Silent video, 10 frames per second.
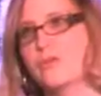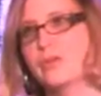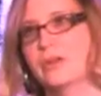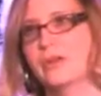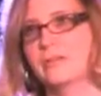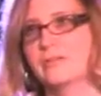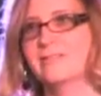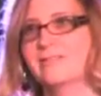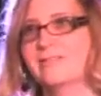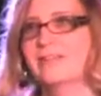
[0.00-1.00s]
over there
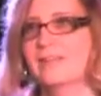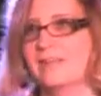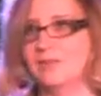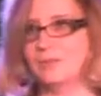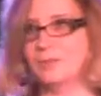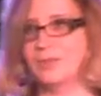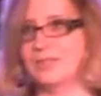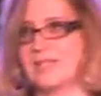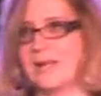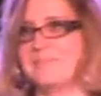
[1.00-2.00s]
having a really
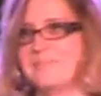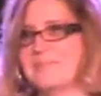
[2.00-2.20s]
good time.